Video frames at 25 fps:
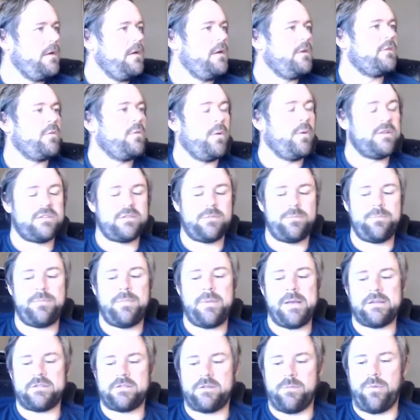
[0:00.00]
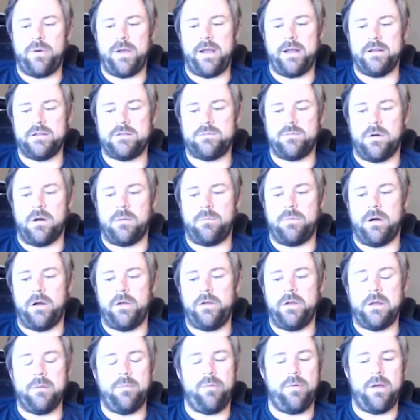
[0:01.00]
So what's best to plant in a smart pot? You
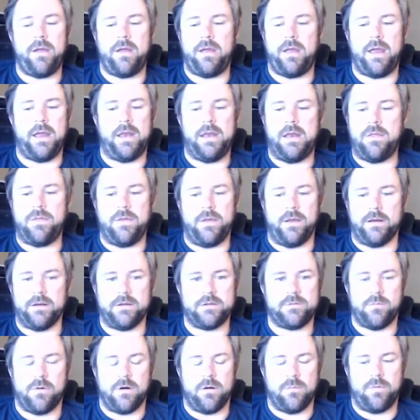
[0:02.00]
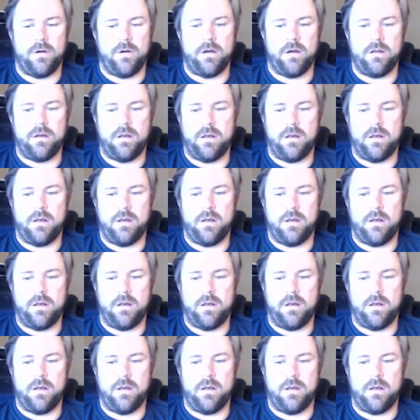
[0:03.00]
can plant anything in a smart pot.